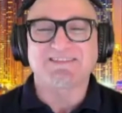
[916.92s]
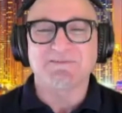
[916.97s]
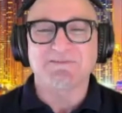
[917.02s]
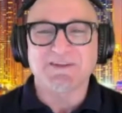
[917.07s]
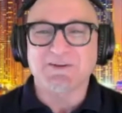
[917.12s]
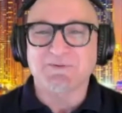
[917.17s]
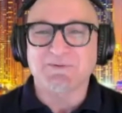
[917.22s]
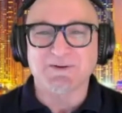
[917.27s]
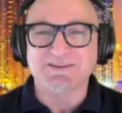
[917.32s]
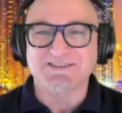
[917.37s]

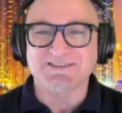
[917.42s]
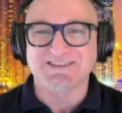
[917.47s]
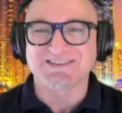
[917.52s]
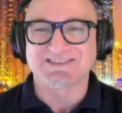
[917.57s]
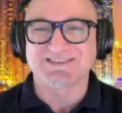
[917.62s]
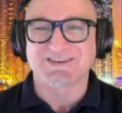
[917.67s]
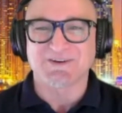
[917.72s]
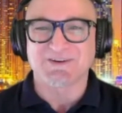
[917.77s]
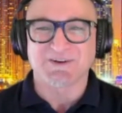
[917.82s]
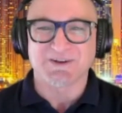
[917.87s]
many
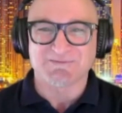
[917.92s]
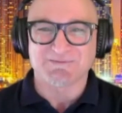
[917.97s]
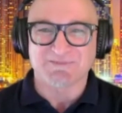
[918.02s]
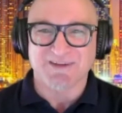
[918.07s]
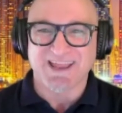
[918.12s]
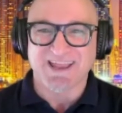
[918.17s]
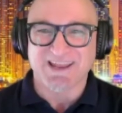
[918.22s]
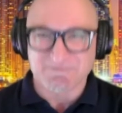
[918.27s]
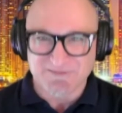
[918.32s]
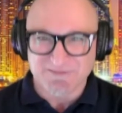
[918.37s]
questions going on in
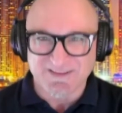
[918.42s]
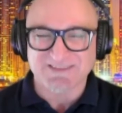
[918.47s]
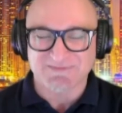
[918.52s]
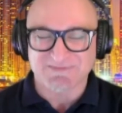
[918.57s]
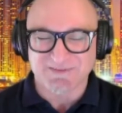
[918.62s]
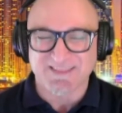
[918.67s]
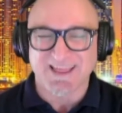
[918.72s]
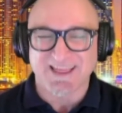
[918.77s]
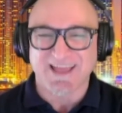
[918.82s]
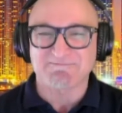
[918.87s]
my head just
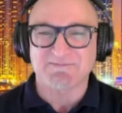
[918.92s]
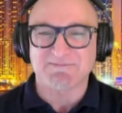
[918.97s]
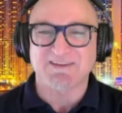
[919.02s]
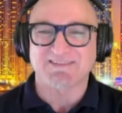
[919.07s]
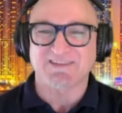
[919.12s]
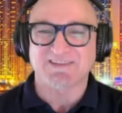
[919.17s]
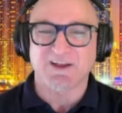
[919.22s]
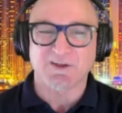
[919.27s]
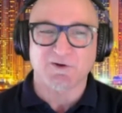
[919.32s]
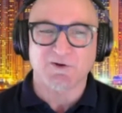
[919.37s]
with that,
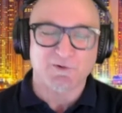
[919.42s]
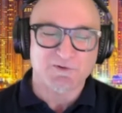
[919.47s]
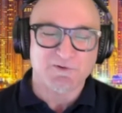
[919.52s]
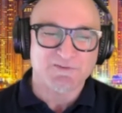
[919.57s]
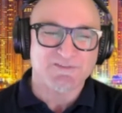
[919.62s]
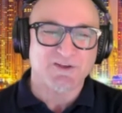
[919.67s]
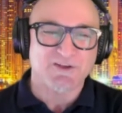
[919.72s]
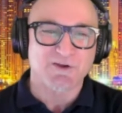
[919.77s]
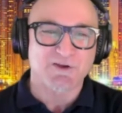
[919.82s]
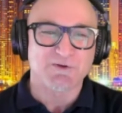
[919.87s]
because I
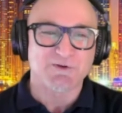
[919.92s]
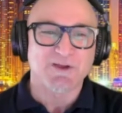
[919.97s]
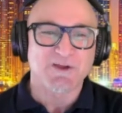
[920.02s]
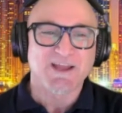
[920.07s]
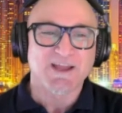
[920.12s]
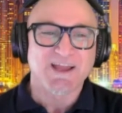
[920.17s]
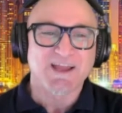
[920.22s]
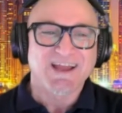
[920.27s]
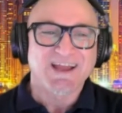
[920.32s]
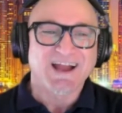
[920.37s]
also,
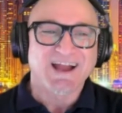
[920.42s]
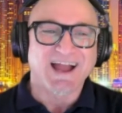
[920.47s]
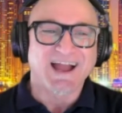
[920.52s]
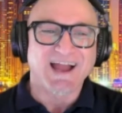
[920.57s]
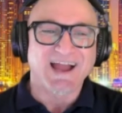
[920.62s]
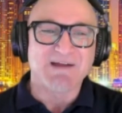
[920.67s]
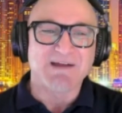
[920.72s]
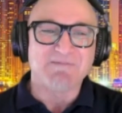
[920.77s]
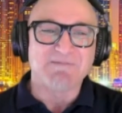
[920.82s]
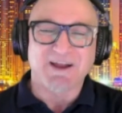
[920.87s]

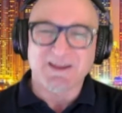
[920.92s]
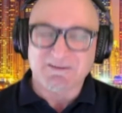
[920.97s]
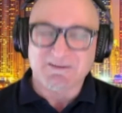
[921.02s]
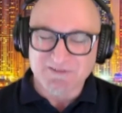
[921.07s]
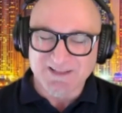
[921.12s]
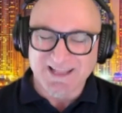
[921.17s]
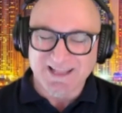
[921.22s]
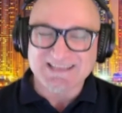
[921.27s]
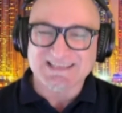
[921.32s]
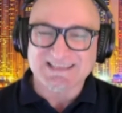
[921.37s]
I
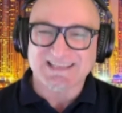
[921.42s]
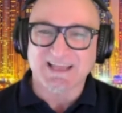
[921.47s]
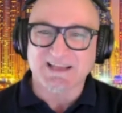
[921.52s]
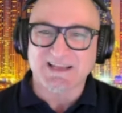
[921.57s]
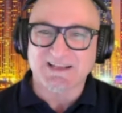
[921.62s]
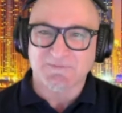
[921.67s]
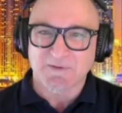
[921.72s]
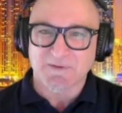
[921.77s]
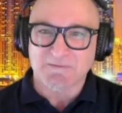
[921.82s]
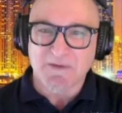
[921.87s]
relate to that
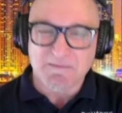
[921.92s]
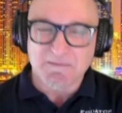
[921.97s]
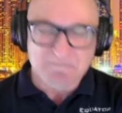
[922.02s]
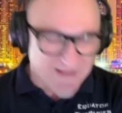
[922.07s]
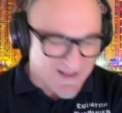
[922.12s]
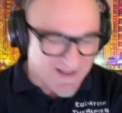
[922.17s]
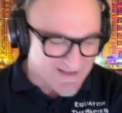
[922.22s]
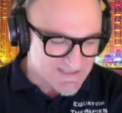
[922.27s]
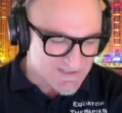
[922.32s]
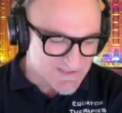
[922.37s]
because when mum
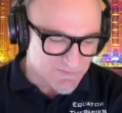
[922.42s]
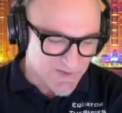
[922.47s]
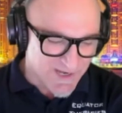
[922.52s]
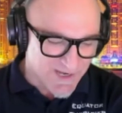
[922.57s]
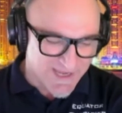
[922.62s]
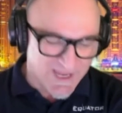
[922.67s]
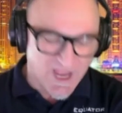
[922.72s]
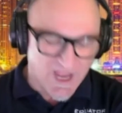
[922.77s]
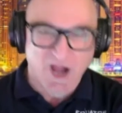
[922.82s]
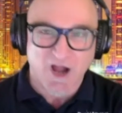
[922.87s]
passed
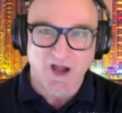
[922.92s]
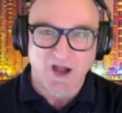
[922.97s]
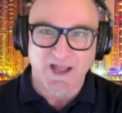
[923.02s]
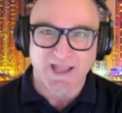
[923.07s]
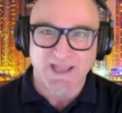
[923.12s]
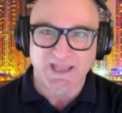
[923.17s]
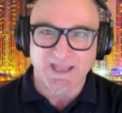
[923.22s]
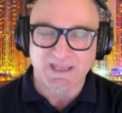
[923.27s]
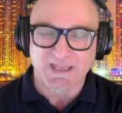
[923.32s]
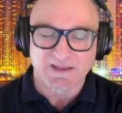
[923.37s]
away,
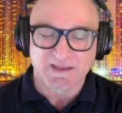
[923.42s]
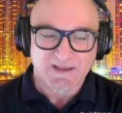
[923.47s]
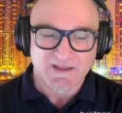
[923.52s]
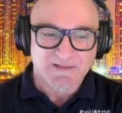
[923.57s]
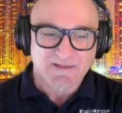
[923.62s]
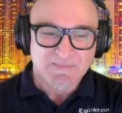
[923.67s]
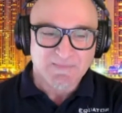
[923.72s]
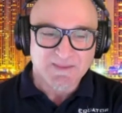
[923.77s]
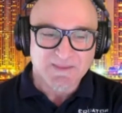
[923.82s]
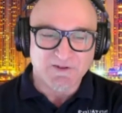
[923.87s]
I
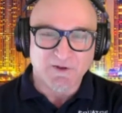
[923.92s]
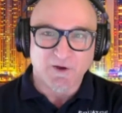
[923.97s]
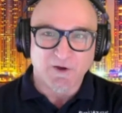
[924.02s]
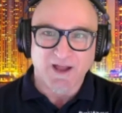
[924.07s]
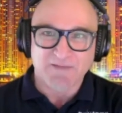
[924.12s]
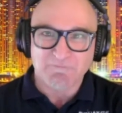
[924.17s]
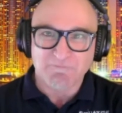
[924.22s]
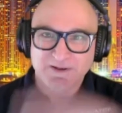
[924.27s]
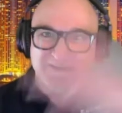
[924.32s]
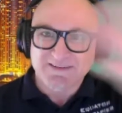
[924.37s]

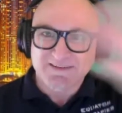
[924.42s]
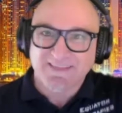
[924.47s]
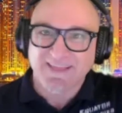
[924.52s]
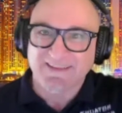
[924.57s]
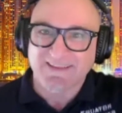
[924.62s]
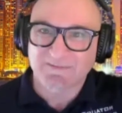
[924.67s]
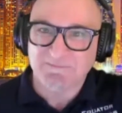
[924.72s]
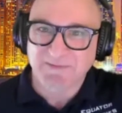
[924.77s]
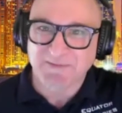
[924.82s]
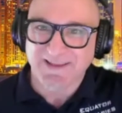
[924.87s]
went into
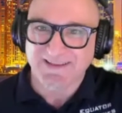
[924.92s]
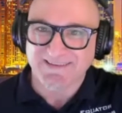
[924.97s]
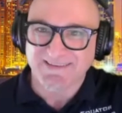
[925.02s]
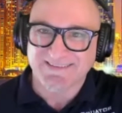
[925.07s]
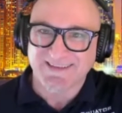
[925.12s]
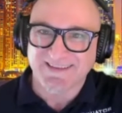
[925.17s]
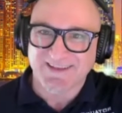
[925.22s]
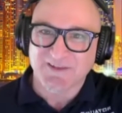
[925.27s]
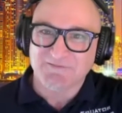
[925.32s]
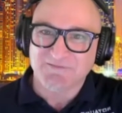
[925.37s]
that
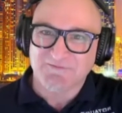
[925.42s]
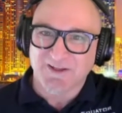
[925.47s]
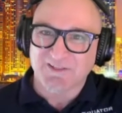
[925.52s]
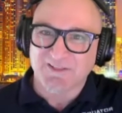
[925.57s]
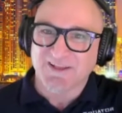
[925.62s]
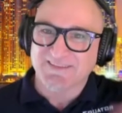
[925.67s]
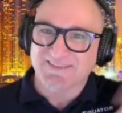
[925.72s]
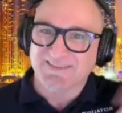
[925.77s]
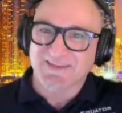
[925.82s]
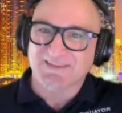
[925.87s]
space and I felt
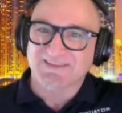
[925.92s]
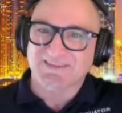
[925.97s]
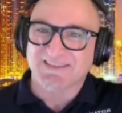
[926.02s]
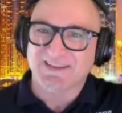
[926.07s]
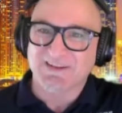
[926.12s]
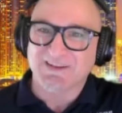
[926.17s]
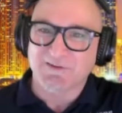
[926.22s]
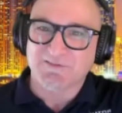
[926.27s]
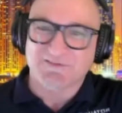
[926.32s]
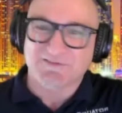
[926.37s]
like
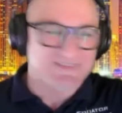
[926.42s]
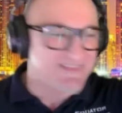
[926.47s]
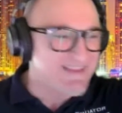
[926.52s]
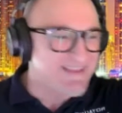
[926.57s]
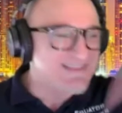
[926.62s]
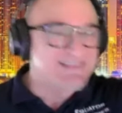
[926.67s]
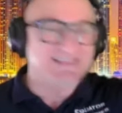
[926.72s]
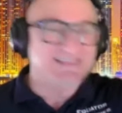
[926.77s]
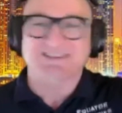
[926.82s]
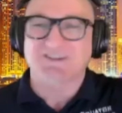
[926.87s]

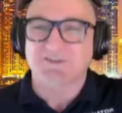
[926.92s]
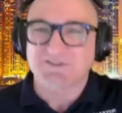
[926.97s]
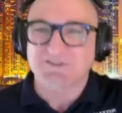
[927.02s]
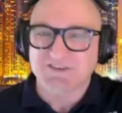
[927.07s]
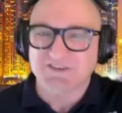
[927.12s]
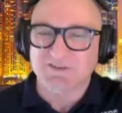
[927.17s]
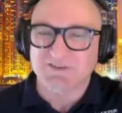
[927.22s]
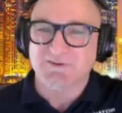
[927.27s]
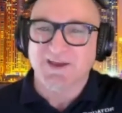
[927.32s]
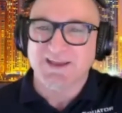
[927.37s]
things just got
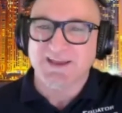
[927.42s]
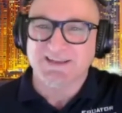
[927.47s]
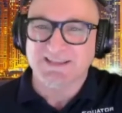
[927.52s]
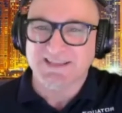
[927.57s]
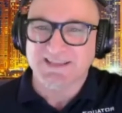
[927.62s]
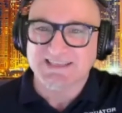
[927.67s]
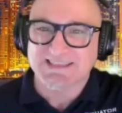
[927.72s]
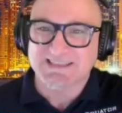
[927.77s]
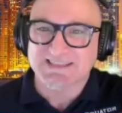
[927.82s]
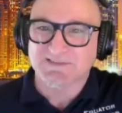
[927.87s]
generated,
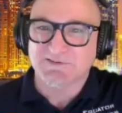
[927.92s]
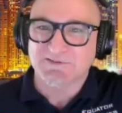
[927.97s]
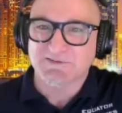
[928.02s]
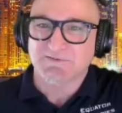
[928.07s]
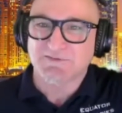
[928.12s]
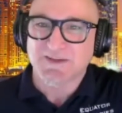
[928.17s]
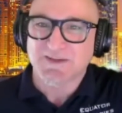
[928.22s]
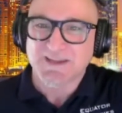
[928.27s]
this sort of